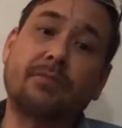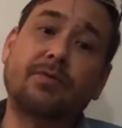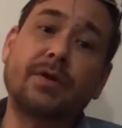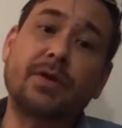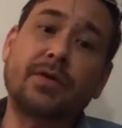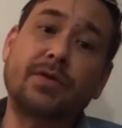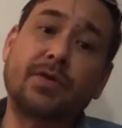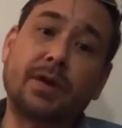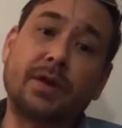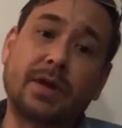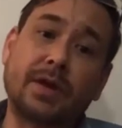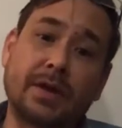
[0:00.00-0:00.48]

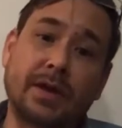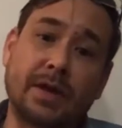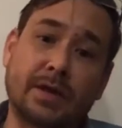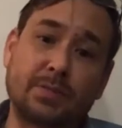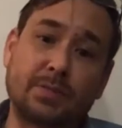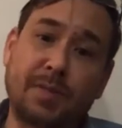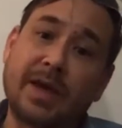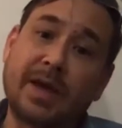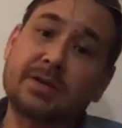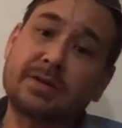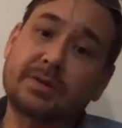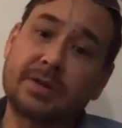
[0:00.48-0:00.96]
everything is
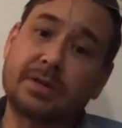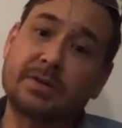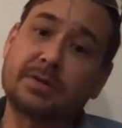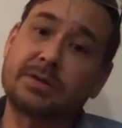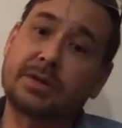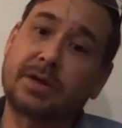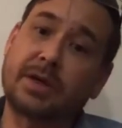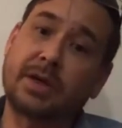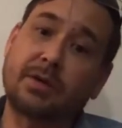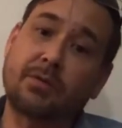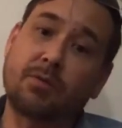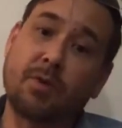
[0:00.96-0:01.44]
based in
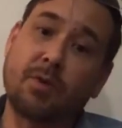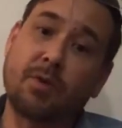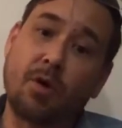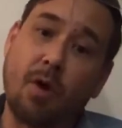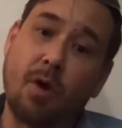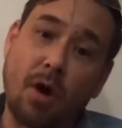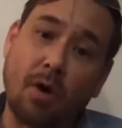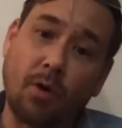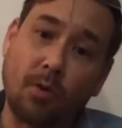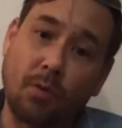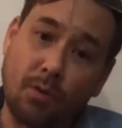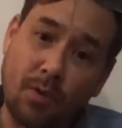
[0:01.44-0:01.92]
Skid Row
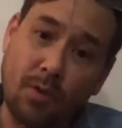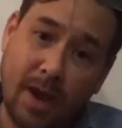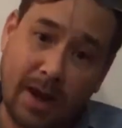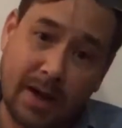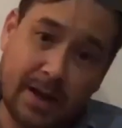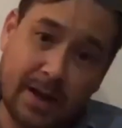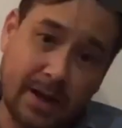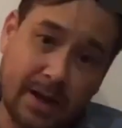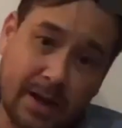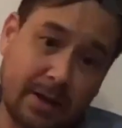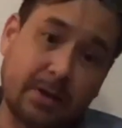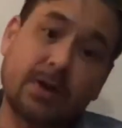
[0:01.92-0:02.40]

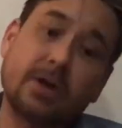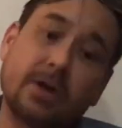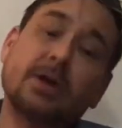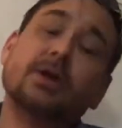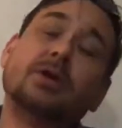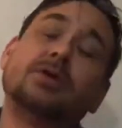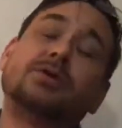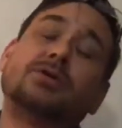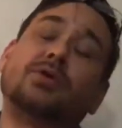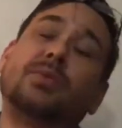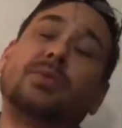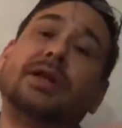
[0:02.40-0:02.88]
already.
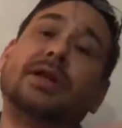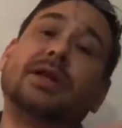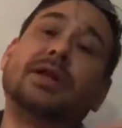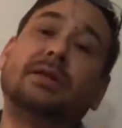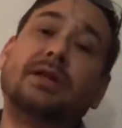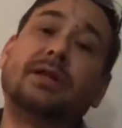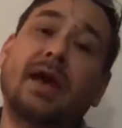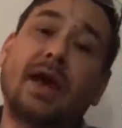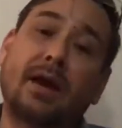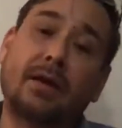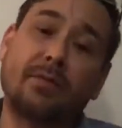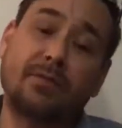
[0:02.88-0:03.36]
So we
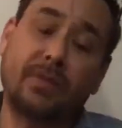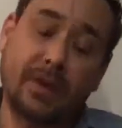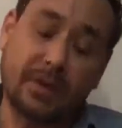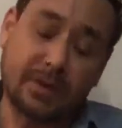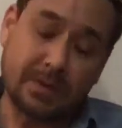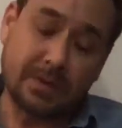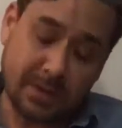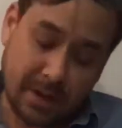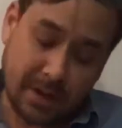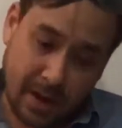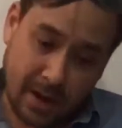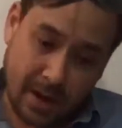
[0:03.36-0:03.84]
need to have
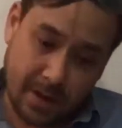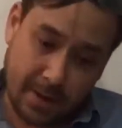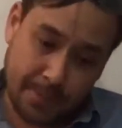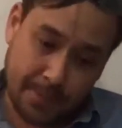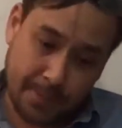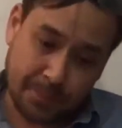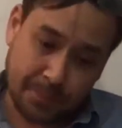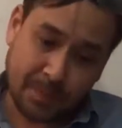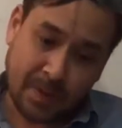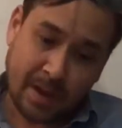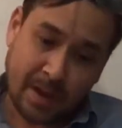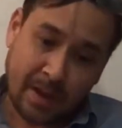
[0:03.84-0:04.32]
this
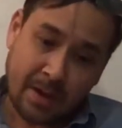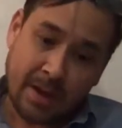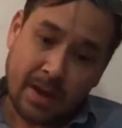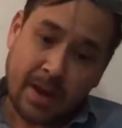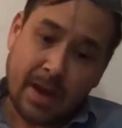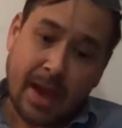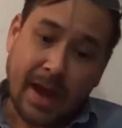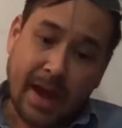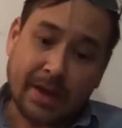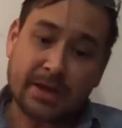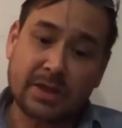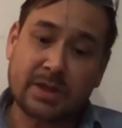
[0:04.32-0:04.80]

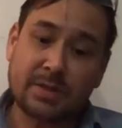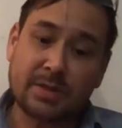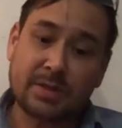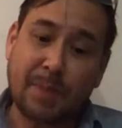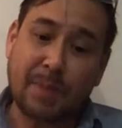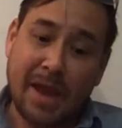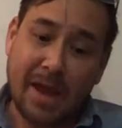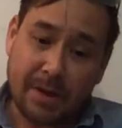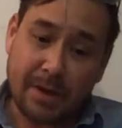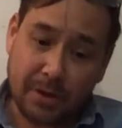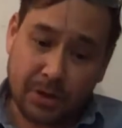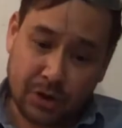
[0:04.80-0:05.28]

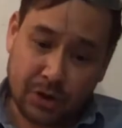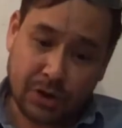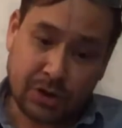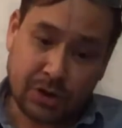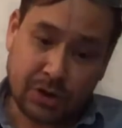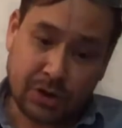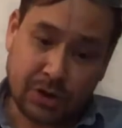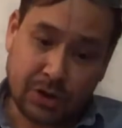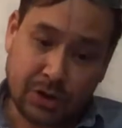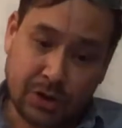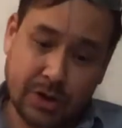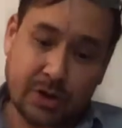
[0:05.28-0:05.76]

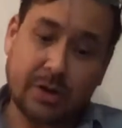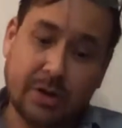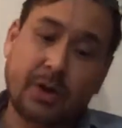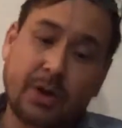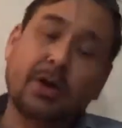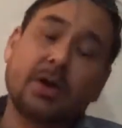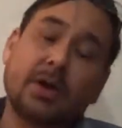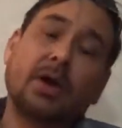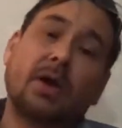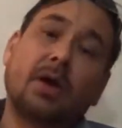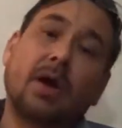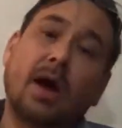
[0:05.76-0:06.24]
expansion
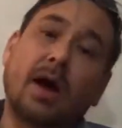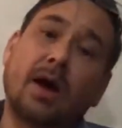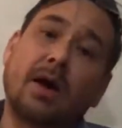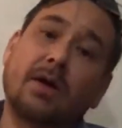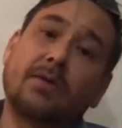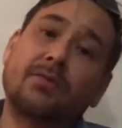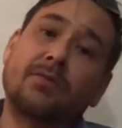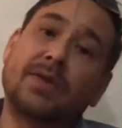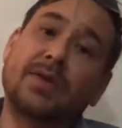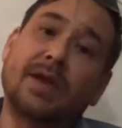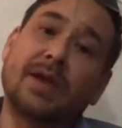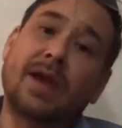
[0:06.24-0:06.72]

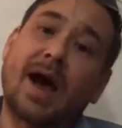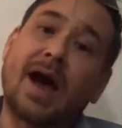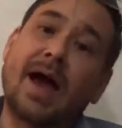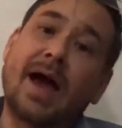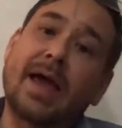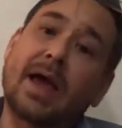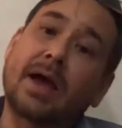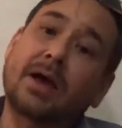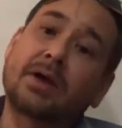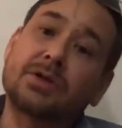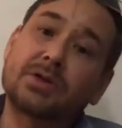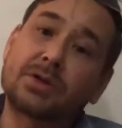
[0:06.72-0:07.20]
of the
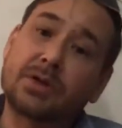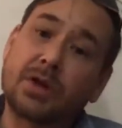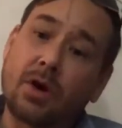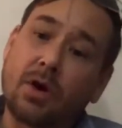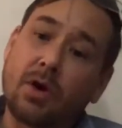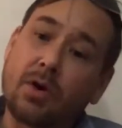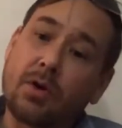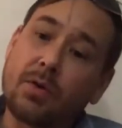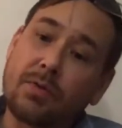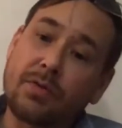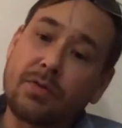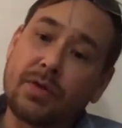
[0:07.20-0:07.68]

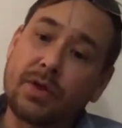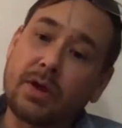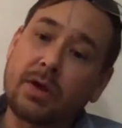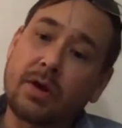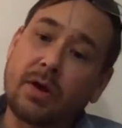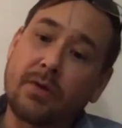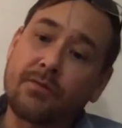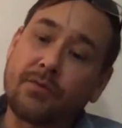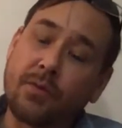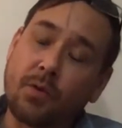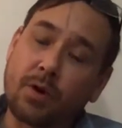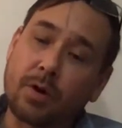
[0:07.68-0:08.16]
IXO, the
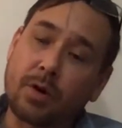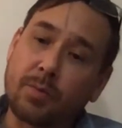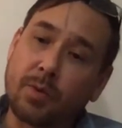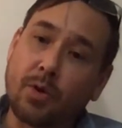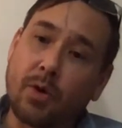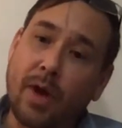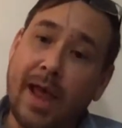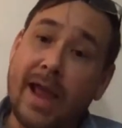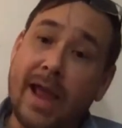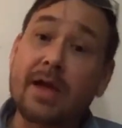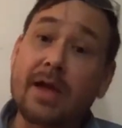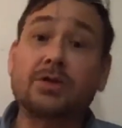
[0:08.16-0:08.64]

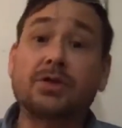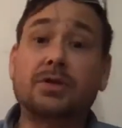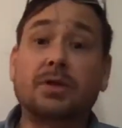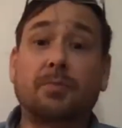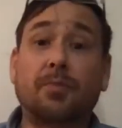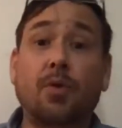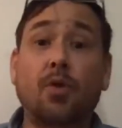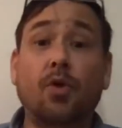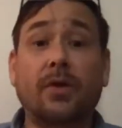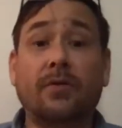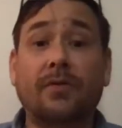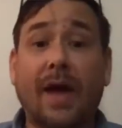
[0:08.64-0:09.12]
affordable and
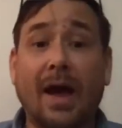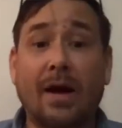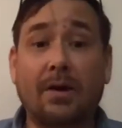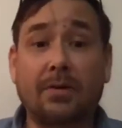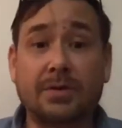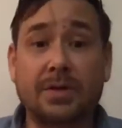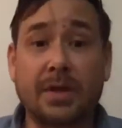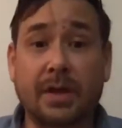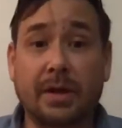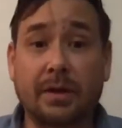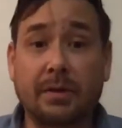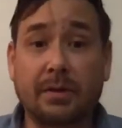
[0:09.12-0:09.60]
supportive
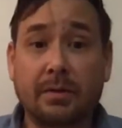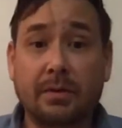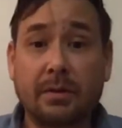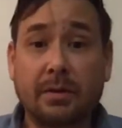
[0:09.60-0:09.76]
housing.